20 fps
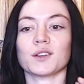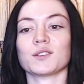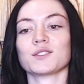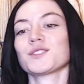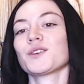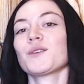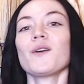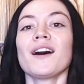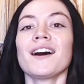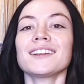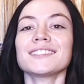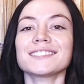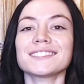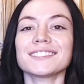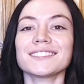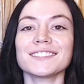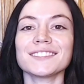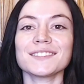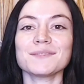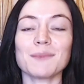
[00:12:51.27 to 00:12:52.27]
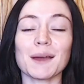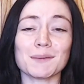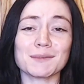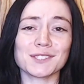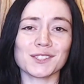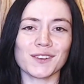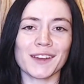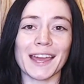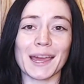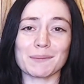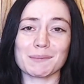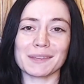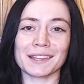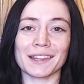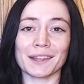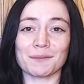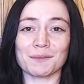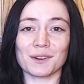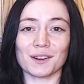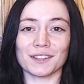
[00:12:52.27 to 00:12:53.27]
so awesome! I'm so happy they
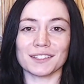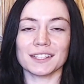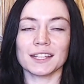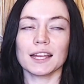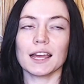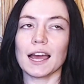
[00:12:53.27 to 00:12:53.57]
won.